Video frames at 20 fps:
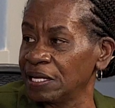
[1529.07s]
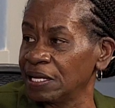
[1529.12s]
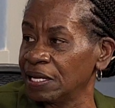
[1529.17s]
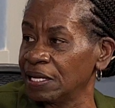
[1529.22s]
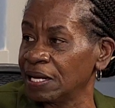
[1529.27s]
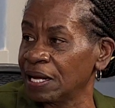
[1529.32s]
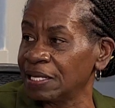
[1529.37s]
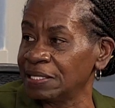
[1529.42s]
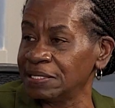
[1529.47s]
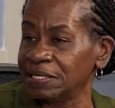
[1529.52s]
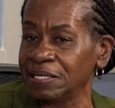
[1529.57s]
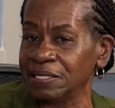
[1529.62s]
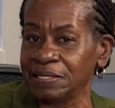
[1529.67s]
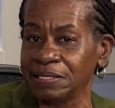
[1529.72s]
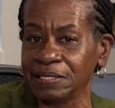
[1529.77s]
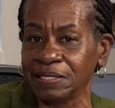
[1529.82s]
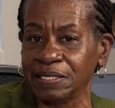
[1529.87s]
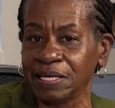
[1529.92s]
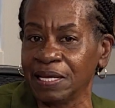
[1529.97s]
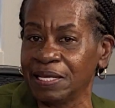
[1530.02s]
and I
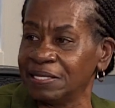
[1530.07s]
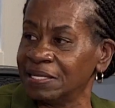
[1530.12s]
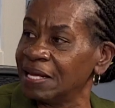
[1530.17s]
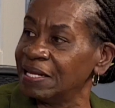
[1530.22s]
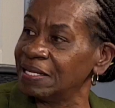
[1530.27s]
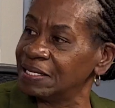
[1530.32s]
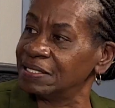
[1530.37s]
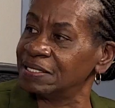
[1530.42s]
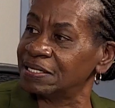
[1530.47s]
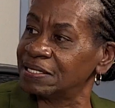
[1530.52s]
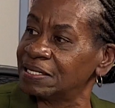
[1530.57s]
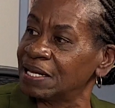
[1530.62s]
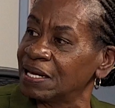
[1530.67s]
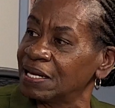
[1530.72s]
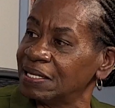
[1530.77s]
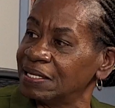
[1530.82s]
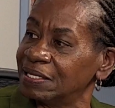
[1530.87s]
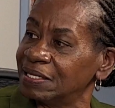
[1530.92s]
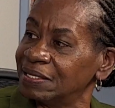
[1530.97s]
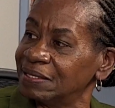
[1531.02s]
didn't, and they didn't
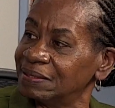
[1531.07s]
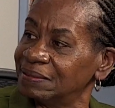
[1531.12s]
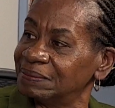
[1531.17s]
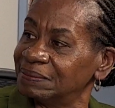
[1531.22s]
sign it.